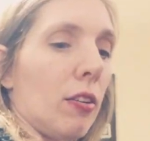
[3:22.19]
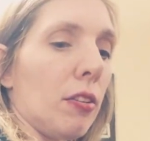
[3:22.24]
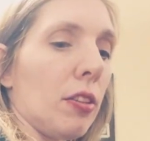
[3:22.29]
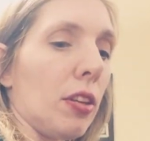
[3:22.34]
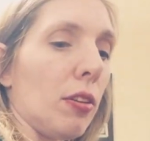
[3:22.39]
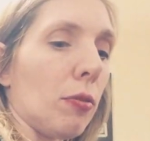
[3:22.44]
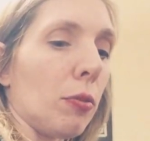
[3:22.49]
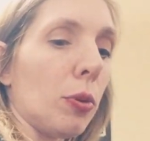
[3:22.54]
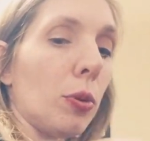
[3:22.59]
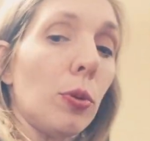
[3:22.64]

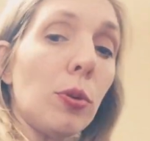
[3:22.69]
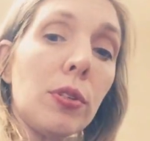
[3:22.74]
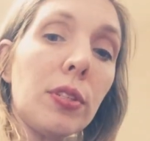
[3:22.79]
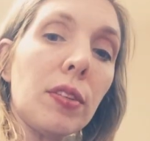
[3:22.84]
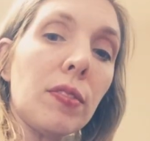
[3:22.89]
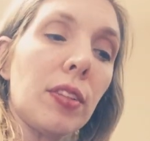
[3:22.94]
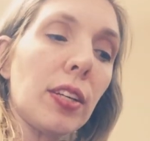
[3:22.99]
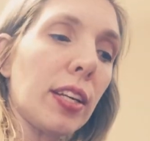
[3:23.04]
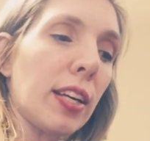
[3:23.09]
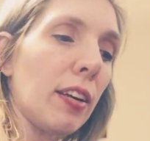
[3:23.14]
The rules
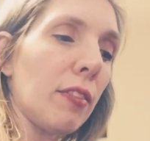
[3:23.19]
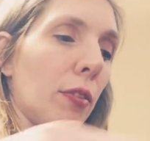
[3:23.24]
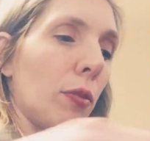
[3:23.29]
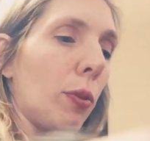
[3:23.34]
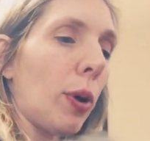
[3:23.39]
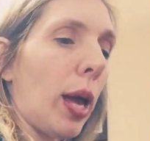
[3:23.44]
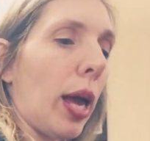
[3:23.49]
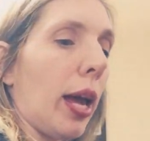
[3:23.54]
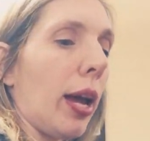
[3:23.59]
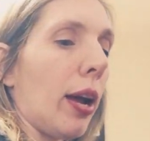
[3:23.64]
of the
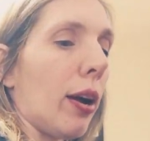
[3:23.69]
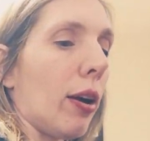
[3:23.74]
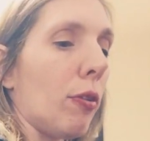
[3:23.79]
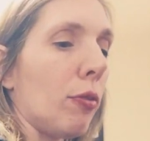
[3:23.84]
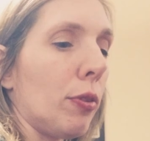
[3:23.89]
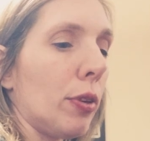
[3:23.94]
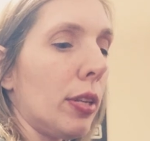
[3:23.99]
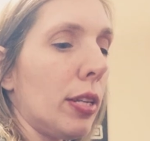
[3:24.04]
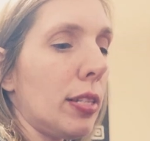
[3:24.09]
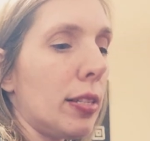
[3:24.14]
giveaway are
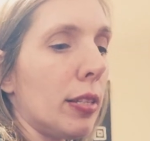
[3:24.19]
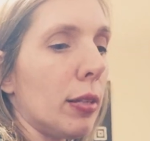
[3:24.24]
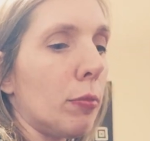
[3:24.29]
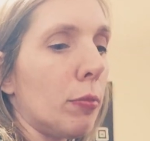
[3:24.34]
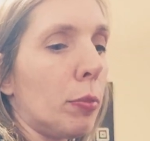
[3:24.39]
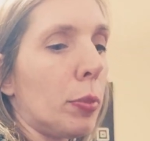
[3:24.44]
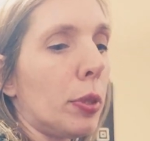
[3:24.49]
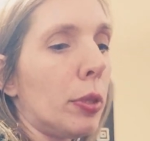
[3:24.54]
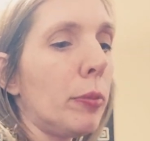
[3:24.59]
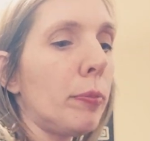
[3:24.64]
really
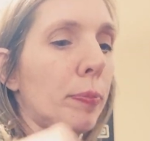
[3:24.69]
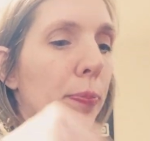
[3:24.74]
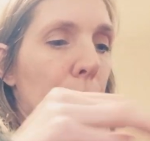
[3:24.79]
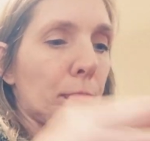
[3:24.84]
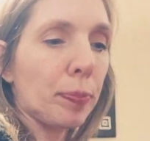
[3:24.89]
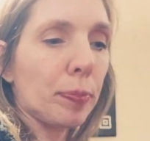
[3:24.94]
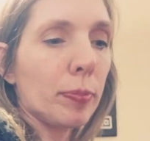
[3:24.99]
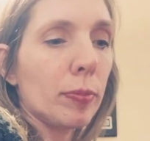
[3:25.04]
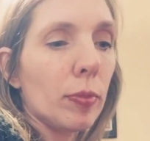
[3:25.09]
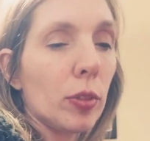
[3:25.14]
simple.
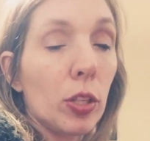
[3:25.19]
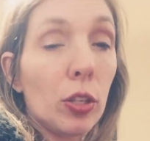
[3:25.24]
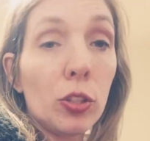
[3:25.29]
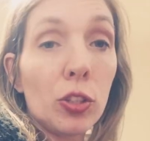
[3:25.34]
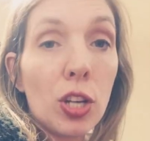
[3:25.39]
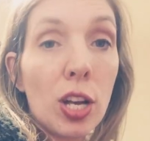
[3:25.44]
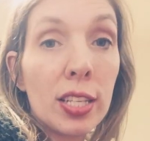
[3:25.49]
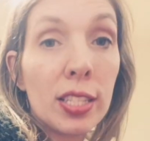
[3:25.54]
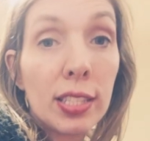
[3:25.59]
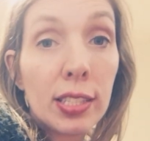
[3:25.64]
You
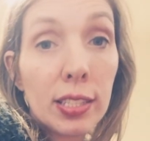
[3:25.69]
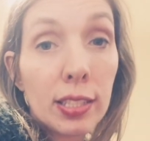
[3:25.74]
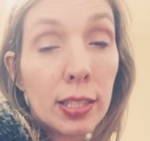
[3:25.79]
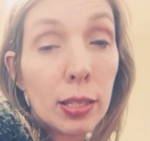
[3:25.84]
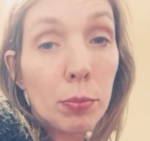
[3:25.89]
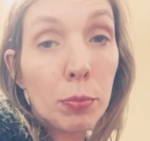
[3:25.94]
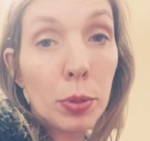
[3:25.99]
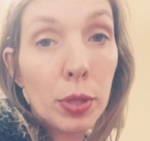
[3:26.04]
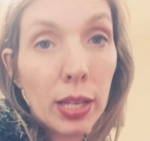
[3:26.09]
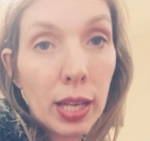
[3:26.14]
just
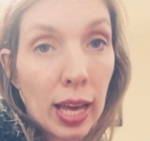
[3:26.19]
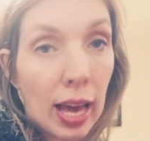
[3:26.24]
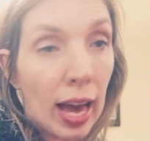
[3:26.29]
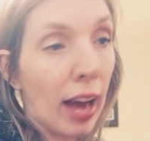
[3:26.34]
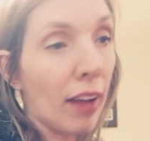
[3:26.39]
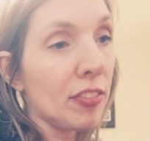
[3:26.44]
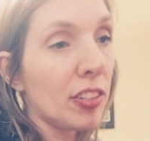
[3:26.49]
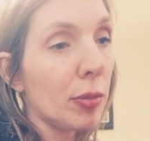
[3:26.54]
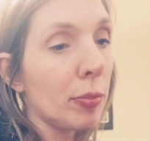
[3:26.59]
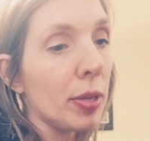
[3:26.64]
simply
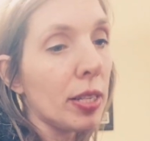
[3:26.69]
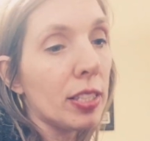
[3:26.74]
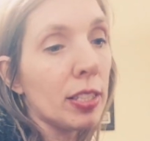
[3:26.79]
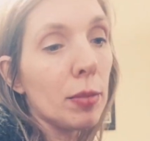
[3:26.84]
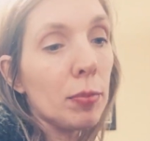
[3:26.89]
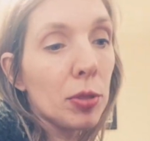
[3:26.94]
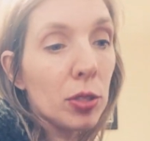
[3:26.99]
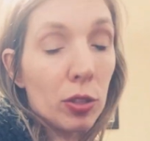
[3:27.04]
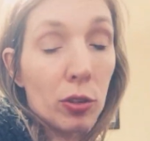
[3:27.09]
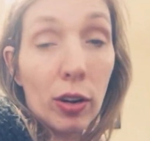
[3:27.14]
have to be
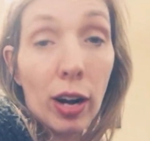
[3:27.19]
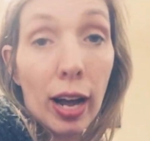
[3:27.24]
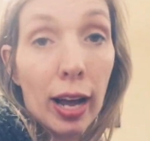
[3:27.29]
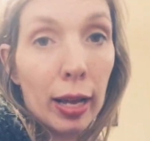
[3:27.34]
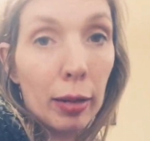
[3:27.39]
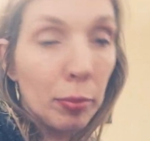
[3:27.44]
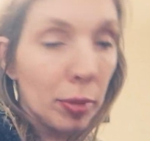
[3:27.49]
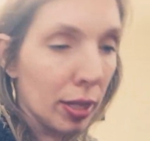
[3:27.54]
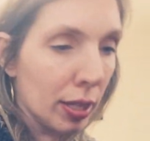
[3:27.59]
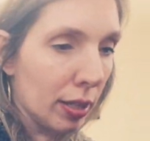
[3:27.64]

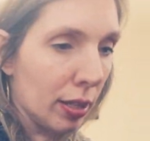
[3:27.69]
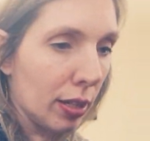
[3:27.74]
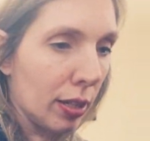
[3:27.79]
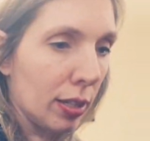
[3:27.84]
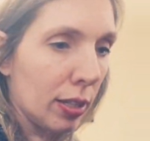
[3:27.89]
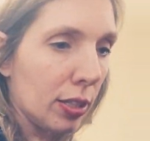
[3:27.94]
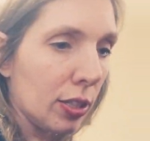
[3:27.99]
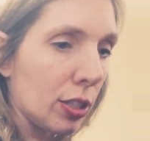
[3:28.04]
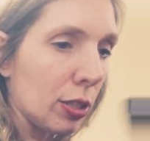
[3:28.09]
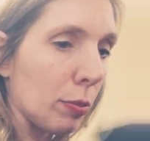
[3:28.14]
subscribed
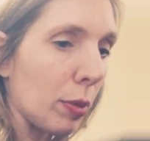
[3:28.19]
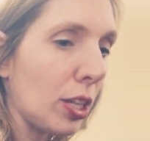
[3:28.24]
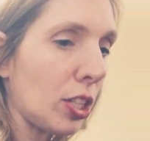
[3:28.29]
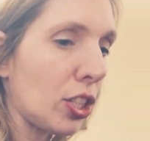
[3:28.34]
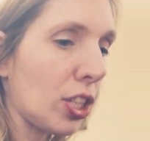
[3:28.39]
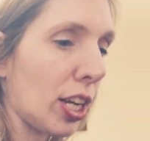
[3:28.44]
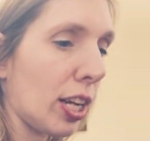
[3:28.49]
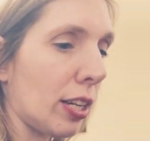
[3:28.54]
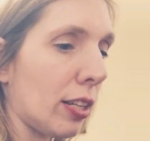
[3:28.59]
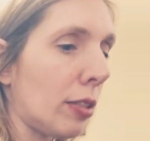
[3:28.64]
to my
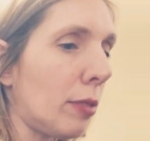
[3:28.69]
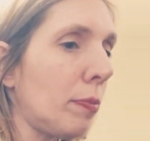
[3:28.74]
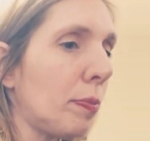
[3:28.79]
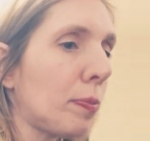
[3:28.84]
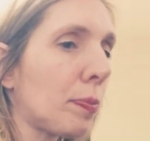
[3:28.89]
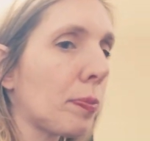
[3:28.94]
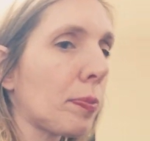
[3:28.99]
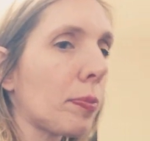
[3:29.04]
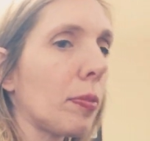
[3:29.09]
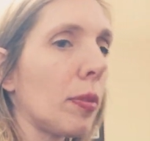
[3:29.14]

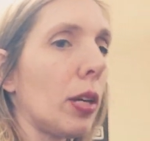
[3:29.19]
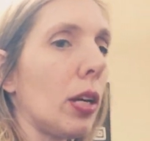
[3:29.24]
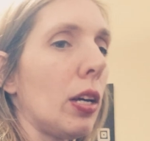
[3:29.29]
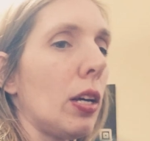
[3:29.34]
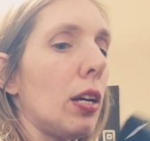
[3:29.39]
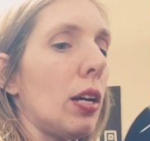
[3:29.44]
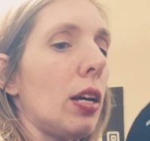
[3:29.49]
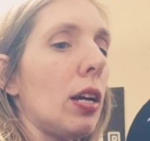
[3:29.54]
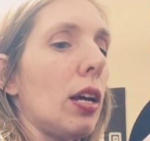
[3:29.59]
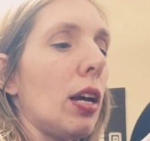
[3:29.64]
channel
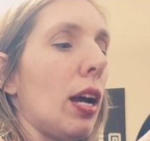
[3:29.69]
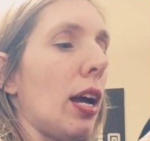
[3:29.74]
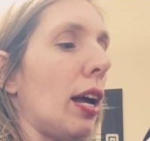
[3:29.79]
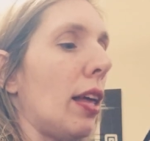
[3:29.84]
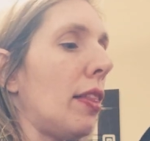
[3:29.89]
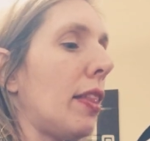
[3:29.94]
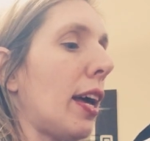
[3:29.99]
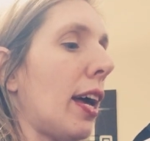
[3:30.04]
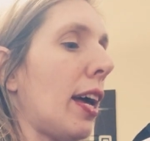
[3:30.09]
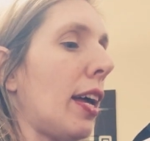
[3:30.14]

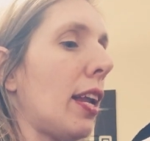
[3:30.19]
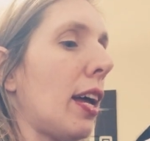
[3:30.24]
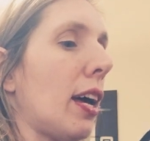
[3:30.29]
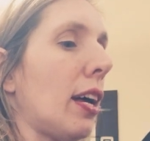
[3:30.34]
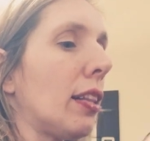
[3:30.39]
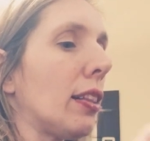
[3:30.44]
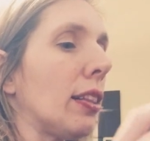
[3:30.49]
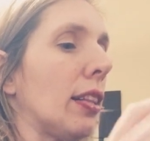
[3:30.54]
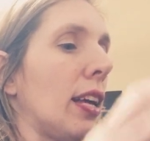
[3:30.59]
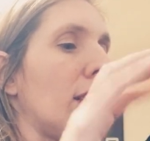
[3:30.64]
and then
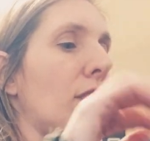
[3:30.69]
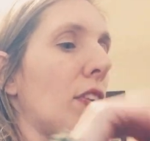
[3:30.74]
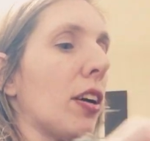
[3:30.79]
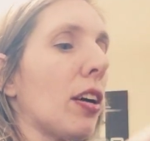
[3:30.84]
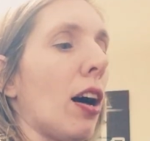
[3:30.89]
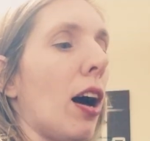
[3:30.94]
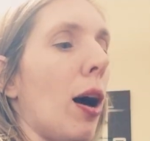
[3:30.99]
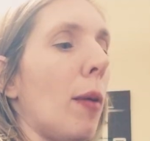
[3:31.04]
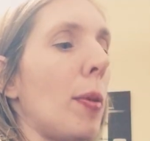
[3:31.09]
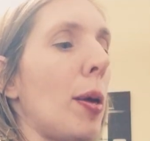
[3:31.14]
leave a
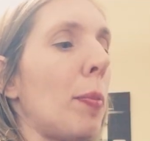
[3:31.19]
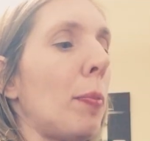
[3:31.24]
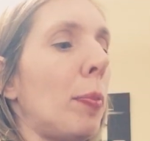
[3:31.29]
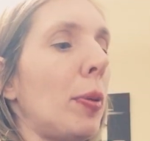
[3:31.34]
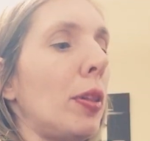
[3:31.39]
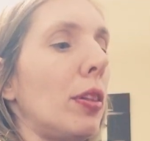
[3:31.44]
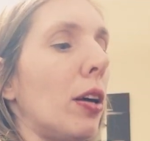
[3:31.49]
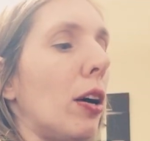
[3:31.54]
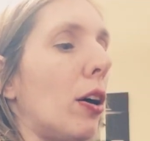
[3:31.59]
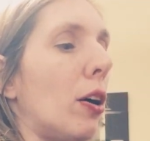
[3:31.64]
comment
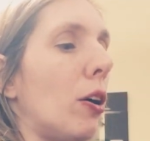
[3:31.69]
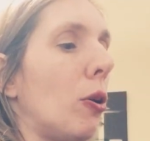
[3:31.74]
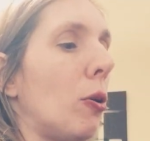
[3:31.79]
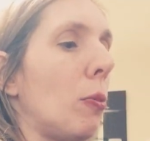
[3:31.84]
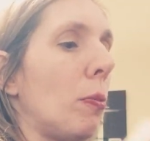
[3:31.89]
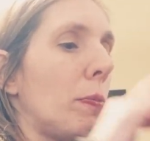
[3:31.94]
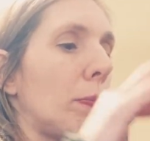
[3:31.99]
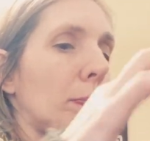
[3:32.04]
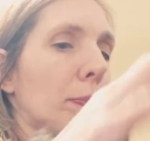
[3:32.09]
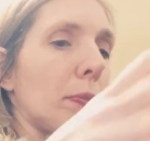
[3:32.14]
below